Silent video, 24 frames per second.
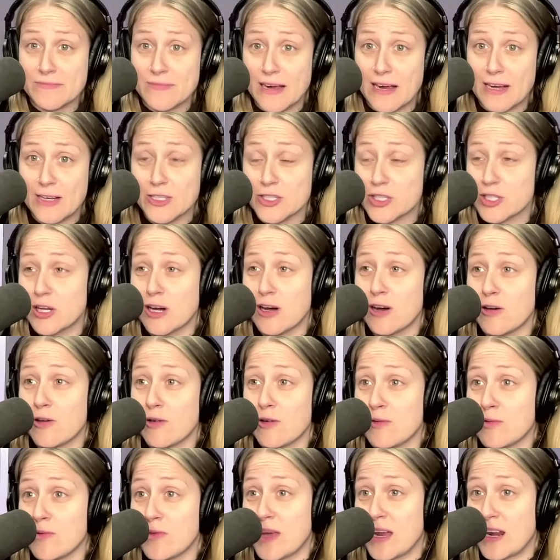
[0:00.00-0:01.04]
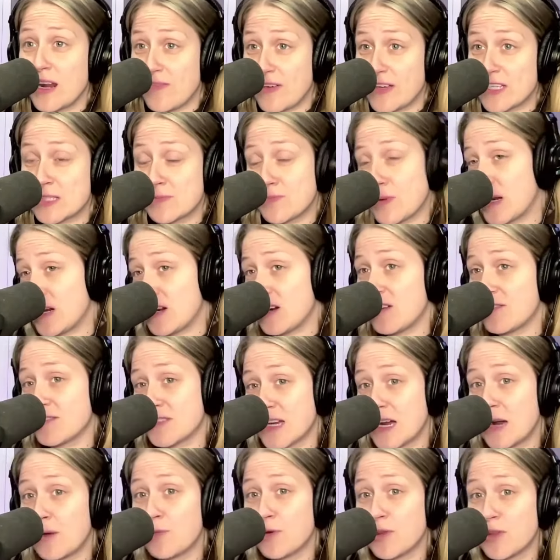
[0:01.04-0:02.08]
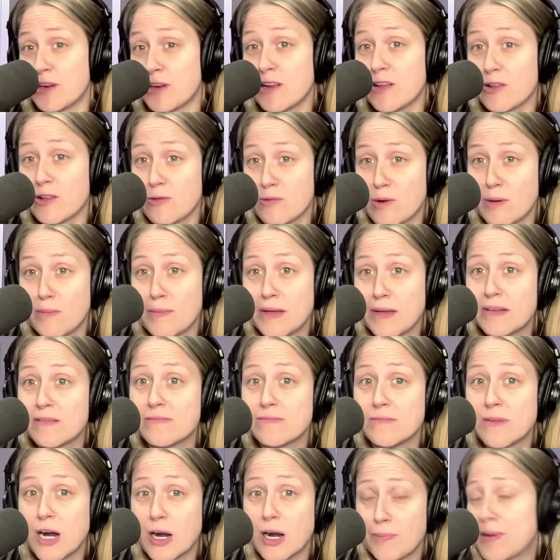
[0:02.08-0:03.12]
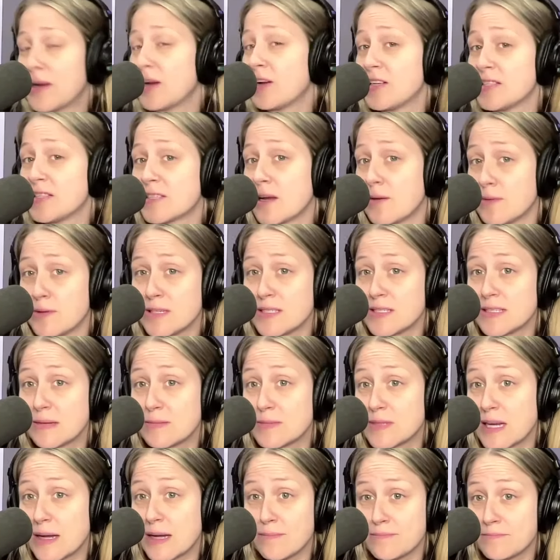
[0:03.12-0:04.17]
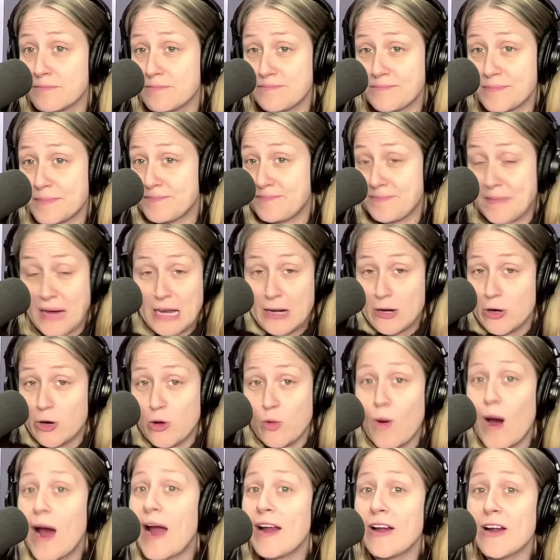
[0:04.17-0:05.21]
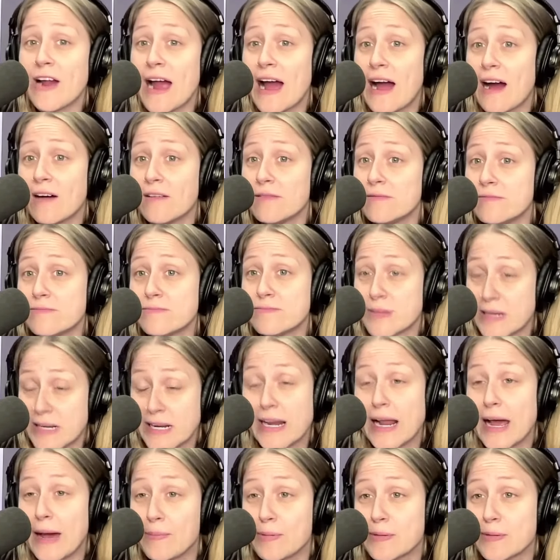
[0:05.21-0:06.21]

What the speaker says: just know that if I spend enough time with another woman, our periods come at the same time. I don't know why or how, but it happens.